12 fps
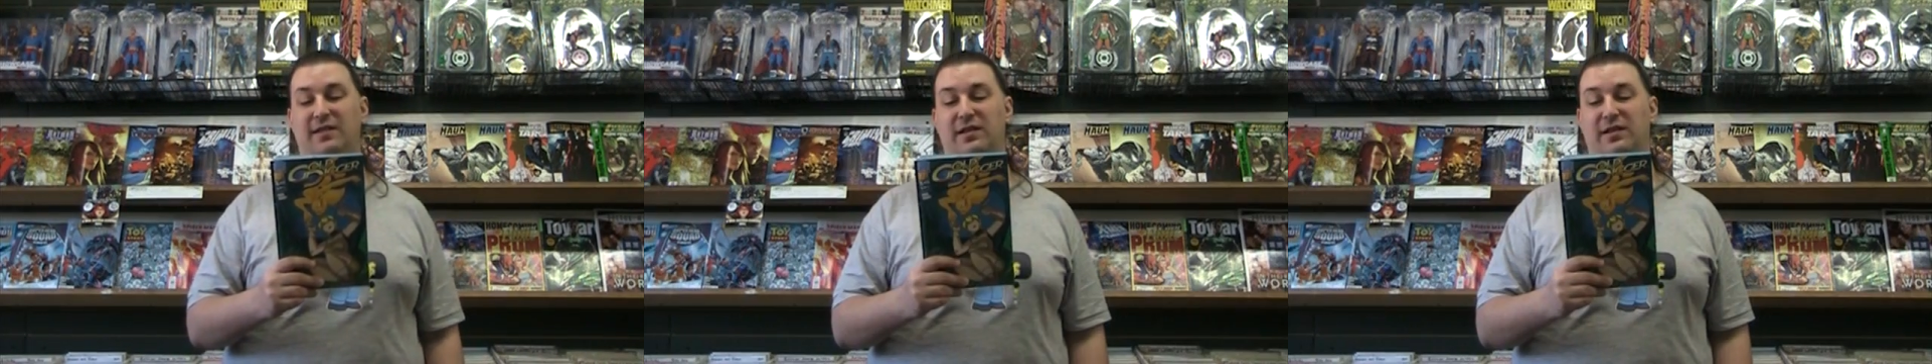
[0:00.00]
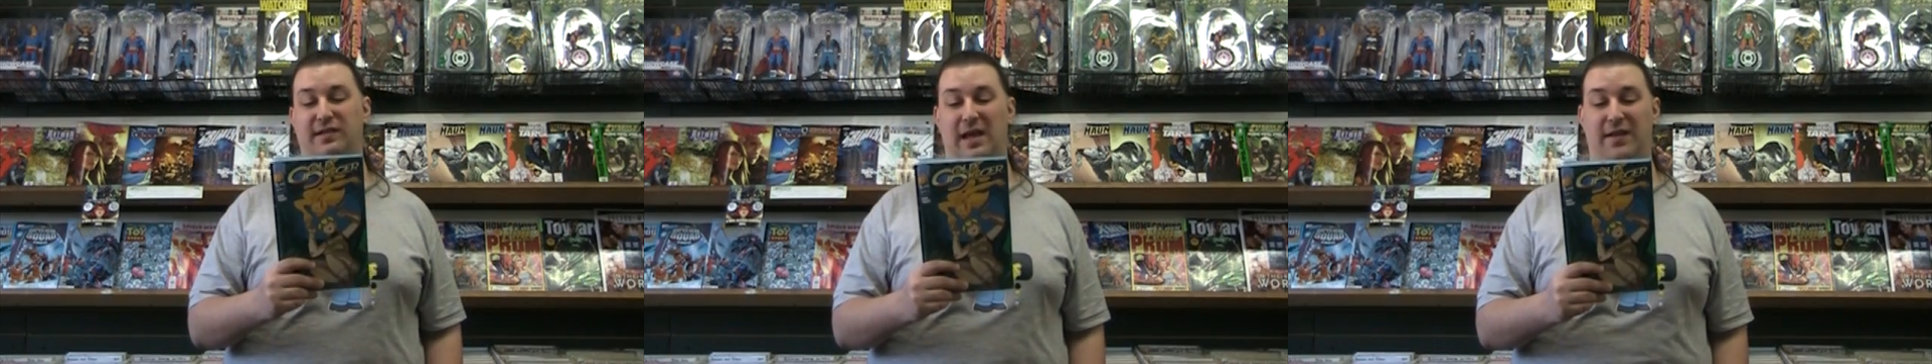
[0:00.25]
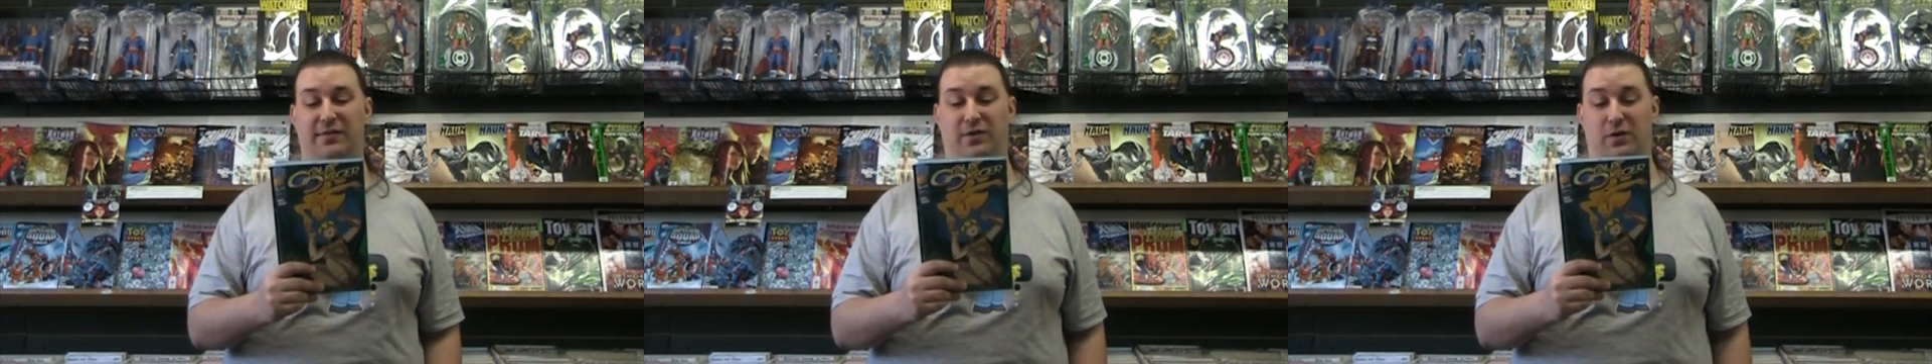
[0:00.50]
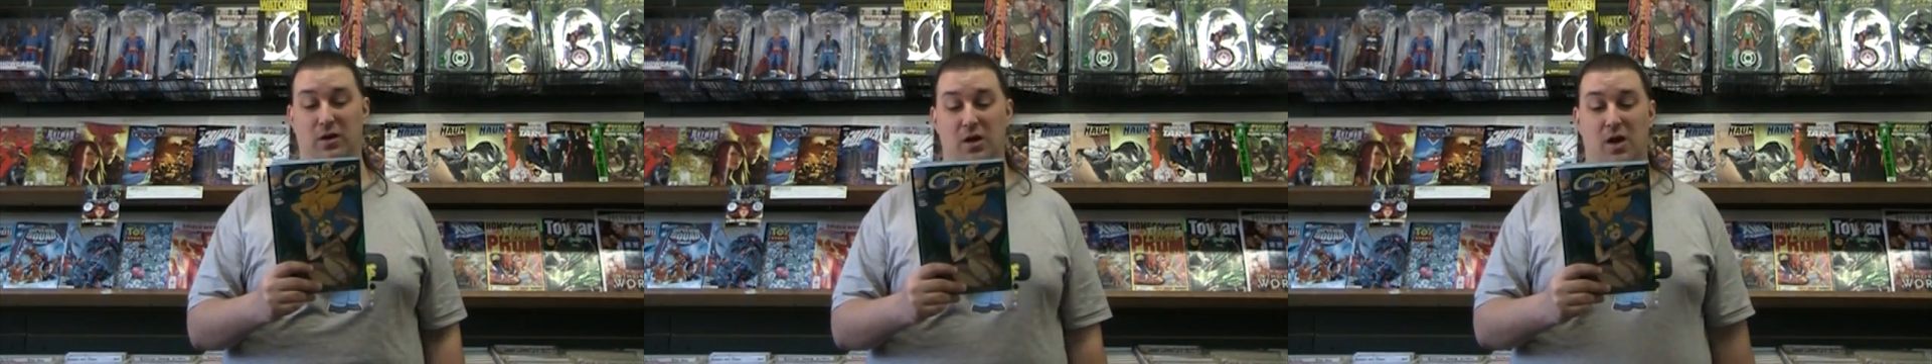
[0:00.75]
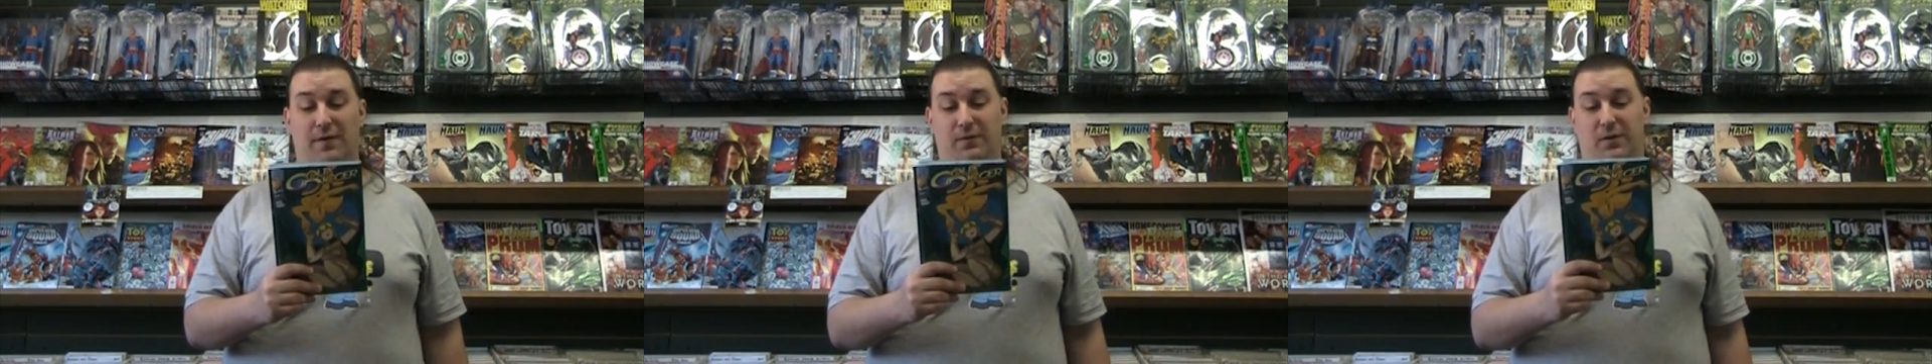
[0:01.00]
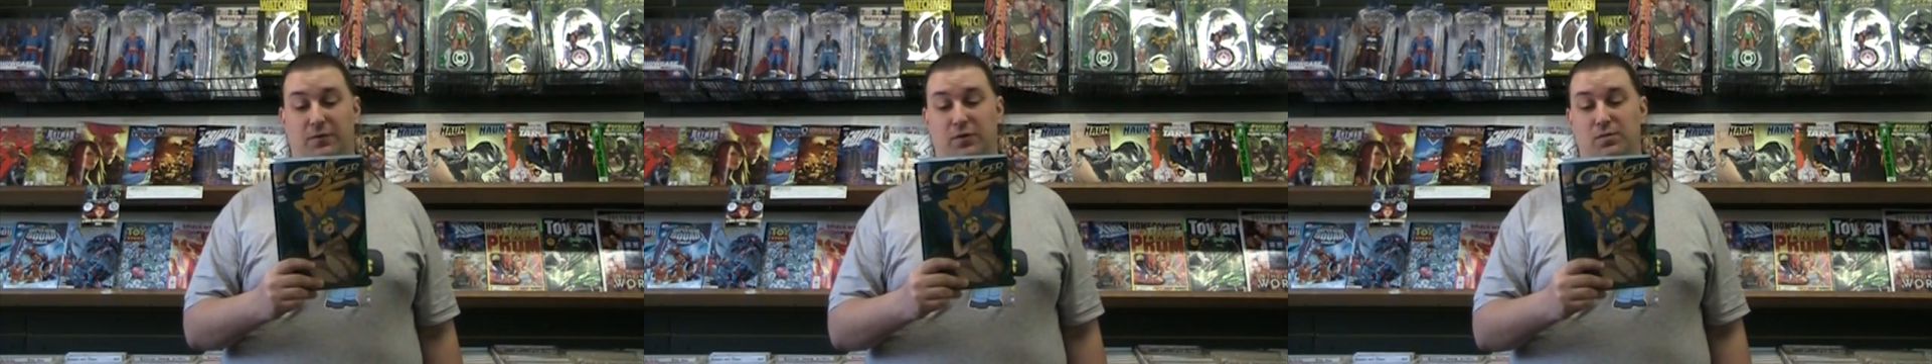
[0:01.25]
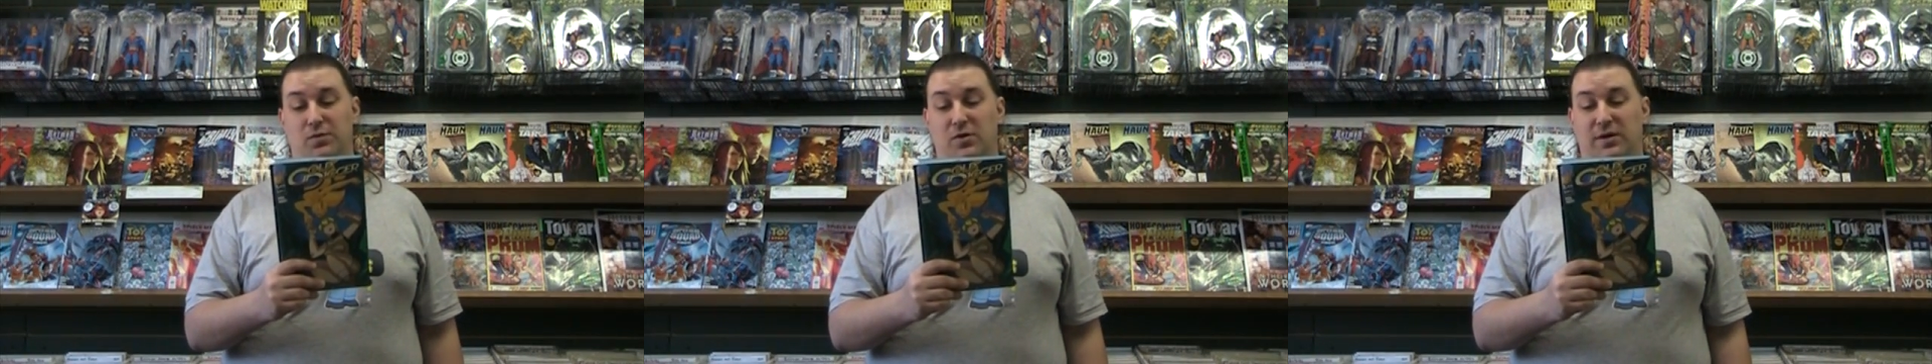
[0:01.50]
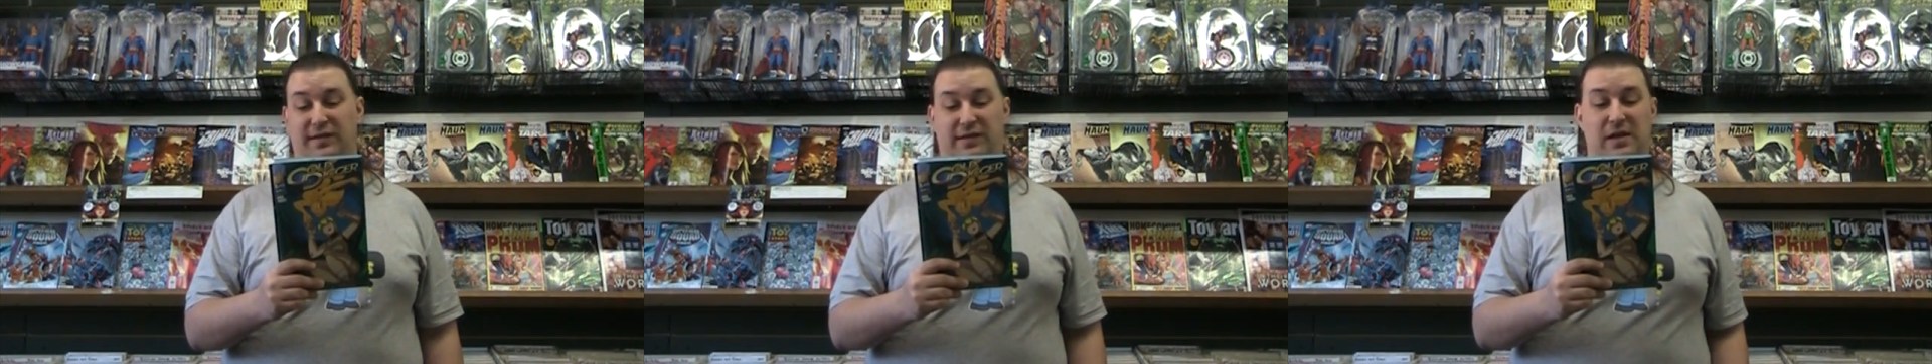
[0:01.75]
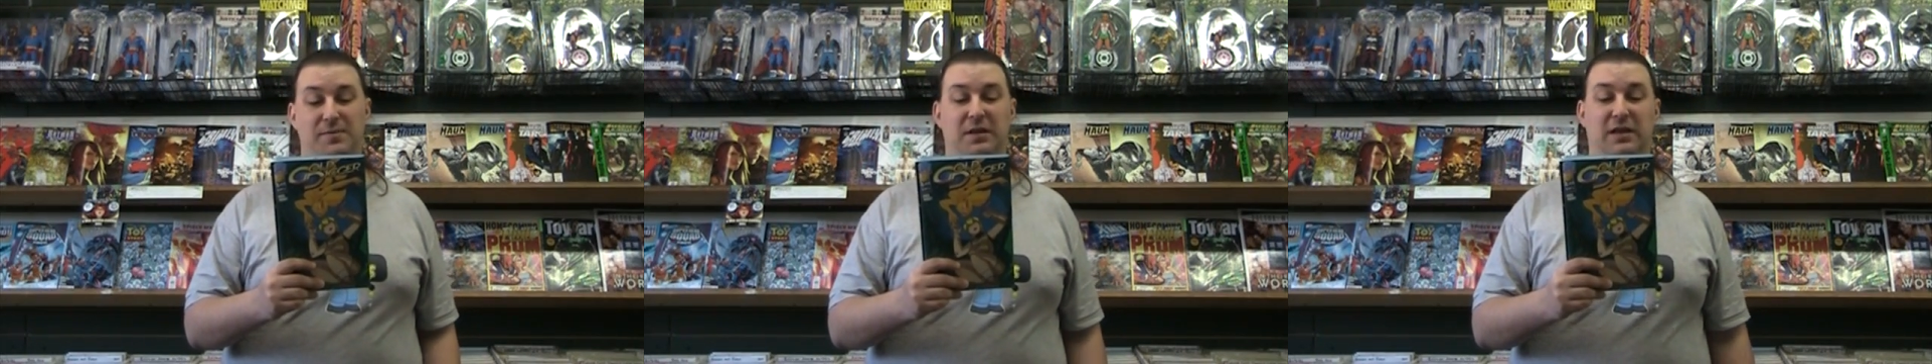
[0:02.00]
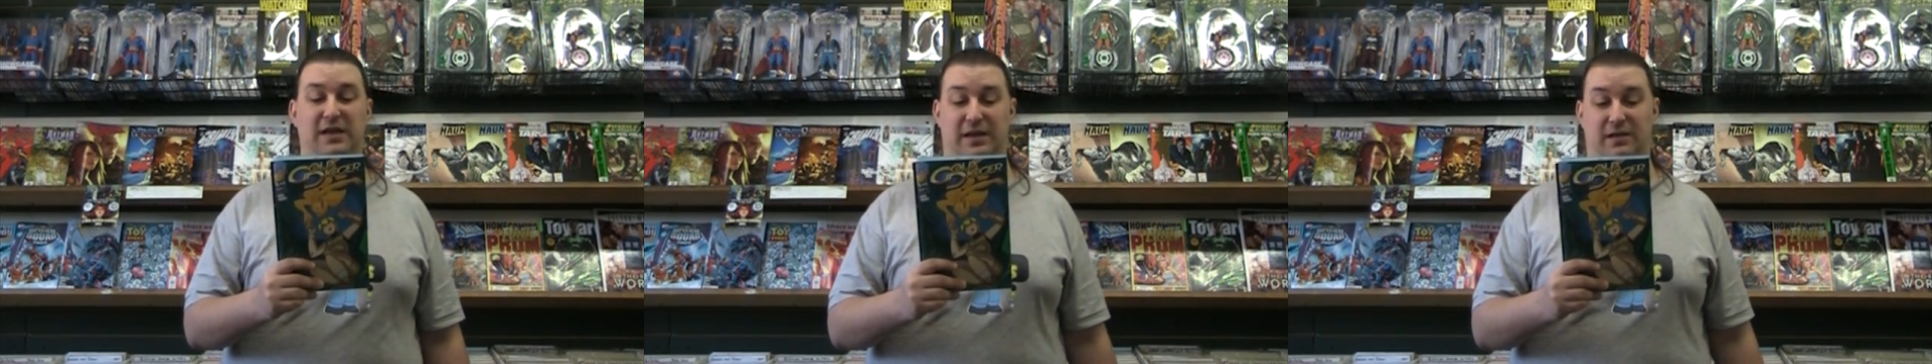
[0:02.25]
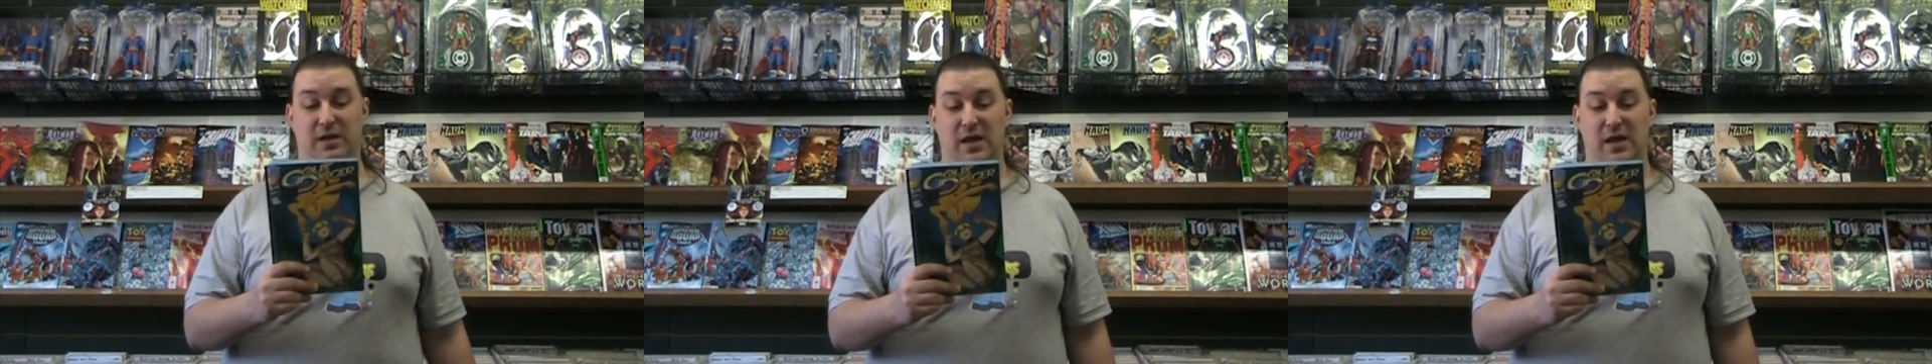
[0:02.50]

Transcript: in disaster for the group known as Team Elite,